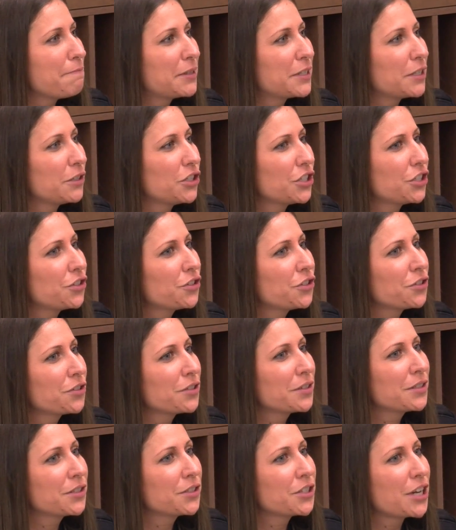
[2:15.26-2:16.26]
So just
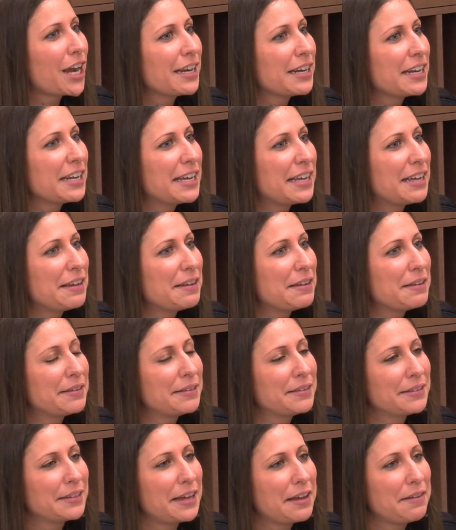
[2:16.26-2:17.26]
trying
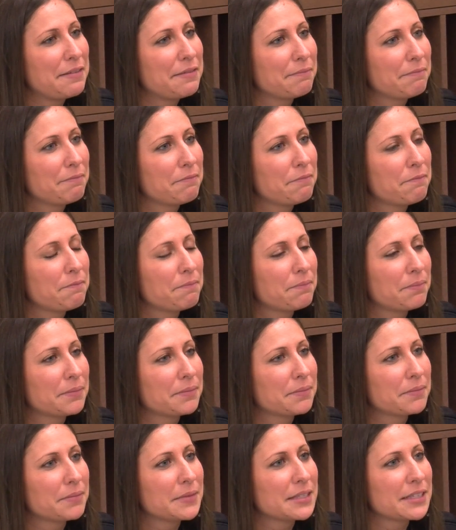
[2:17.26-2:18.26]
to
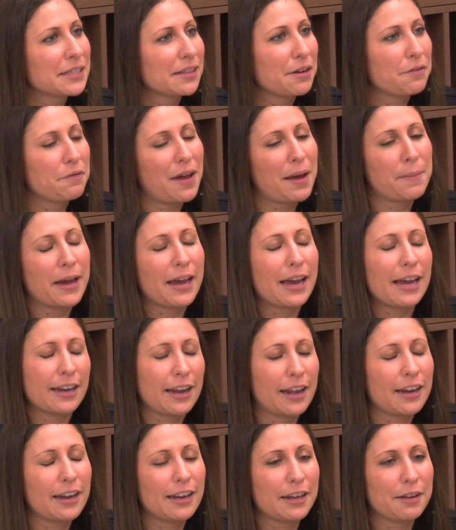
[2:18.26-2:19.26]
solidify my
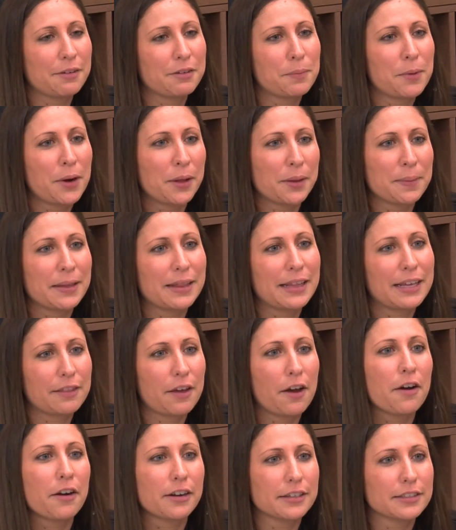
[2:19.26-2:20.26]
identity would probably be like
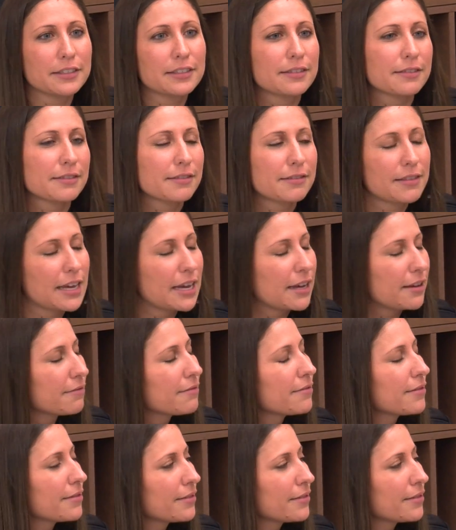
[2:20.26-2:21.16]
the hardest thing.